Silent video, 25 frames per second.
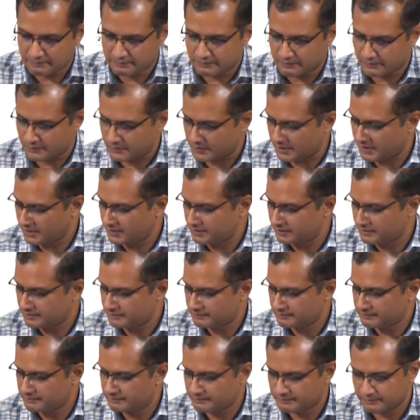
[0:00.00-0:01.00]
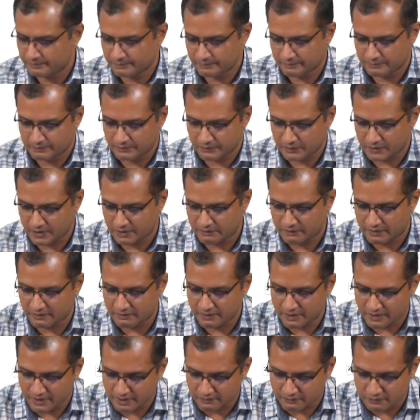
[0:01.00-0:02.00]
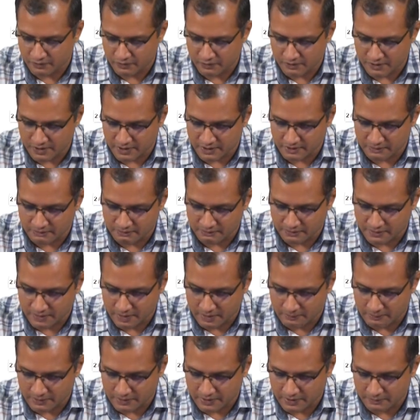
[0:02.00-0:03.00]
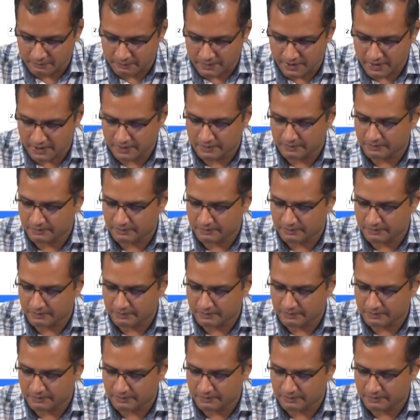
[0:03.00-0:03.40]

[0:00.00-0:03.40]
Okay. So, everywhere I have to use a capital P.